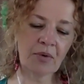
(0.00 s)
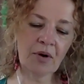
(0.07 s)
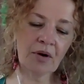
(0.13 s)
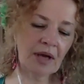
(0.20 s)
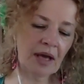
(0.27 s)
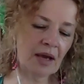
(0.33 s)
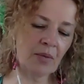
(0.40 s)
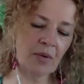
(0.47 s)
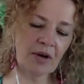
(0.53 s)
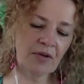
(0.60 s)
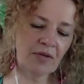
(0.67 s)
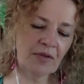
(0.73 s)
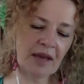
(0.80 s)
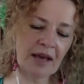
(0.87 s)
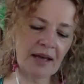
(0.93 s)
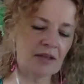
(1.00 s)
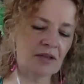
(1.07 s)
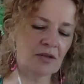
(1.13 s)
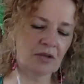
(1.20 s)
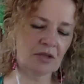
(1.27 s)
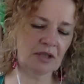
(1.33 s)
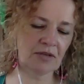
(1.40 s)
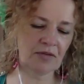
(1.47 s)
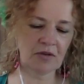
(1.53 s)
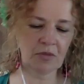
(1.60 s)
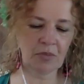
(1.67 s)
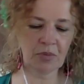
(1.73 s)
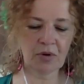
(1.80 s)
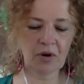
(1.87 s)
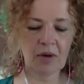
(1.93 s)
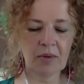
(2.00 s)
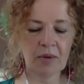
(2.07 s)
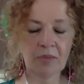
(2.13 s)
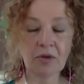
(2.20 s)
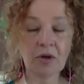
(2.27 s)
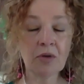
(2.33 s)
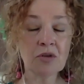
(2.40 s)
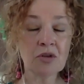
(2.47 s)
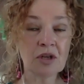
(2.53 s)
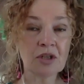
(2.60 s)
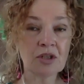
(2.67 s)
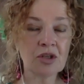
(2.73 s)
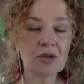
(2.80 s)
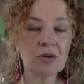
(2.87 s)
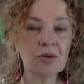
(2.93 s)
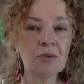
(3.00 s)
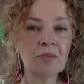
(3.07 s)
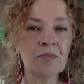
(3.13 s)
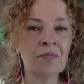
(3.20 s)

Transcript: okay, what if that is not even a problem? Don't judge you.